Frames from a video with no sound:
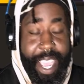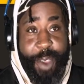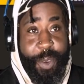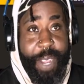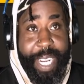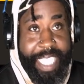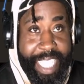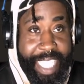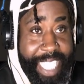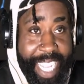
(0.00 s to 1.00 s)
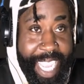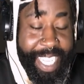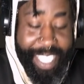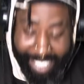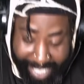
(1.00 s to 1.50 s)
regret it to this
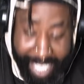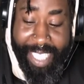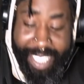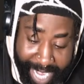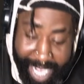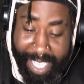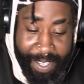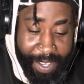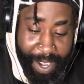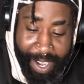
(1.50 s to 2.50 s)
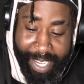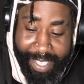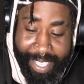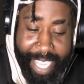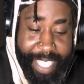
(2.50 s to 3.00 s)
day. This day! All right,
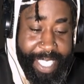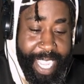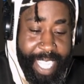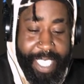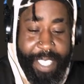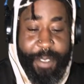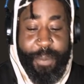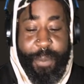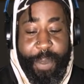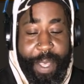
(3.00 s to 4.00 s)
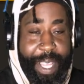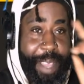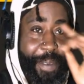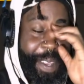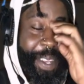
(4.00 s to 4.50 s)
guys, that's it.
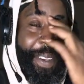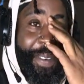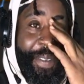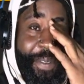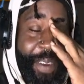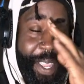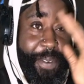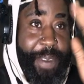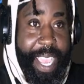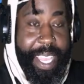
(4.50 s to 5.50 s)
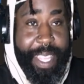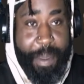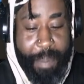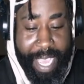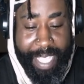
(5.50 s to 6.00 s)
Let me know where you rank
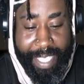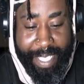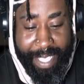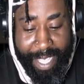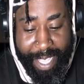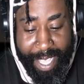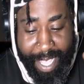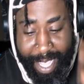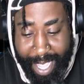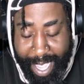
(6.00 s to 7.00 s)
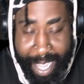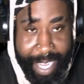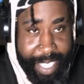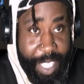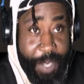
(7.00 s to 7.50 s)
the pets, and
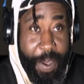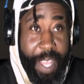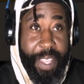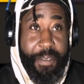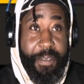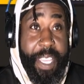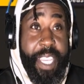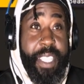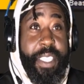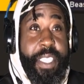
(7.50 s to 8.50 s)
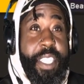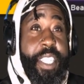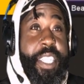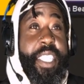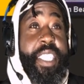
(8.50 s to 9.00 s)
I'll see you on the vehicles
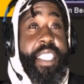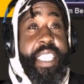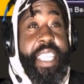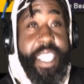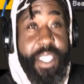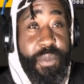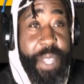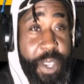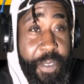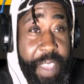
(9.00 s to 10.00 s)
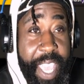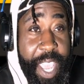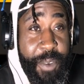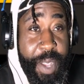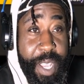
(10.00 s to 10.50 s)
tier list. It's a tier list week over
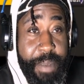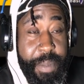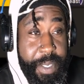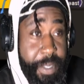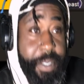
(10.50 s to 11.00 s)
here in Realms.